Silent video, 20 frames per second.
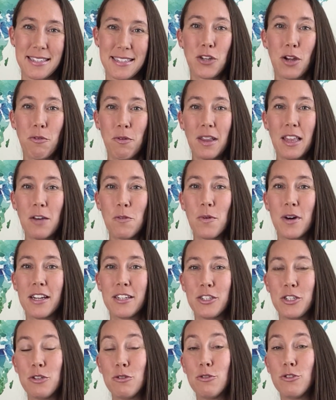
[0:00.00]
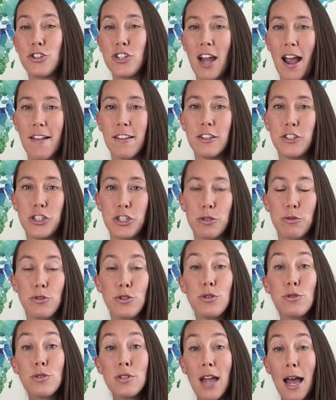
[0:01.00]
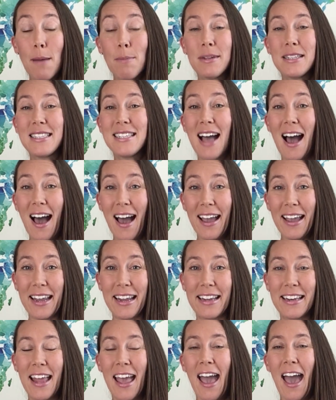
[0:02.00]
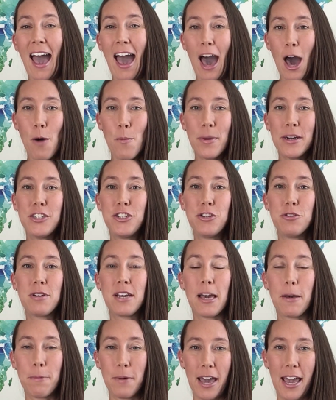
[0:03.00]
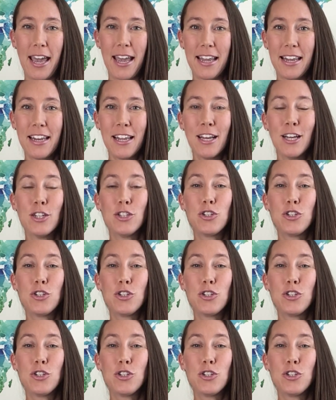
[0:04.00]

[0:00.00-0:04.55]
So I really want to challenge you to stop tying how much you get paid